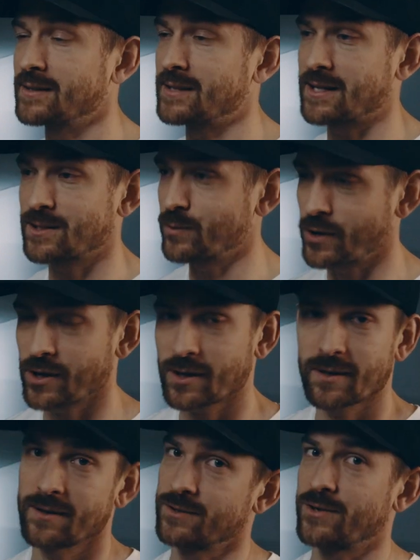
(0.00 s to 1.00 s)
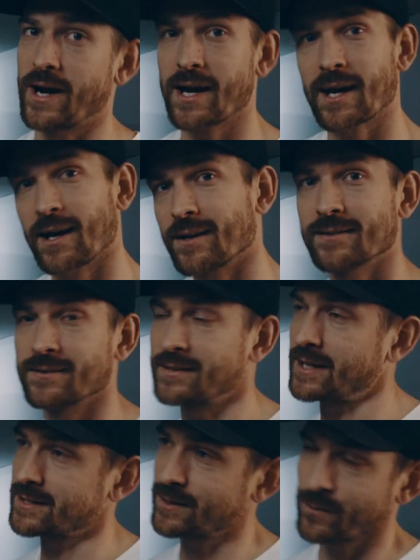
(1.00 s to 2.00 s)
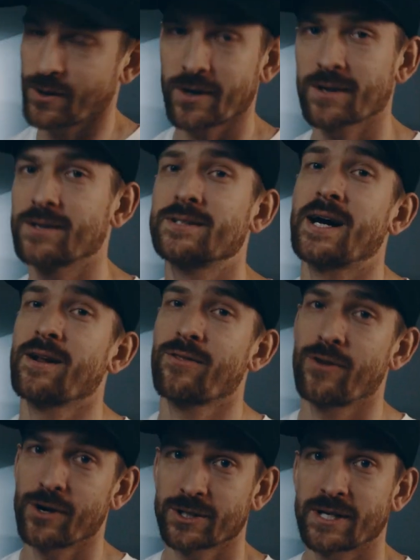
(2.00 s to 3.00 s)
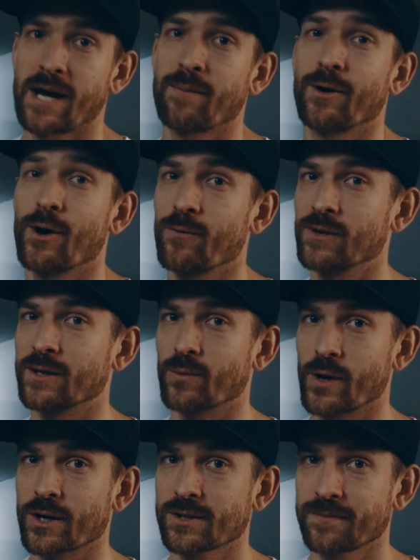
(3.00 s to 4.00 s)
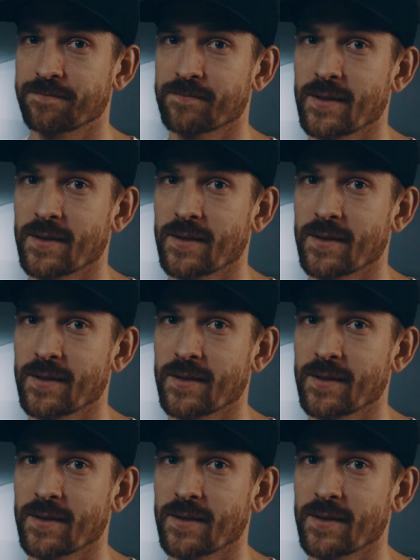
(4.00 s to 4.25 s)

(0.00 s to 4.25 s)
Doesn't work, try again, doesn't work, try the third time, and hopefully it works.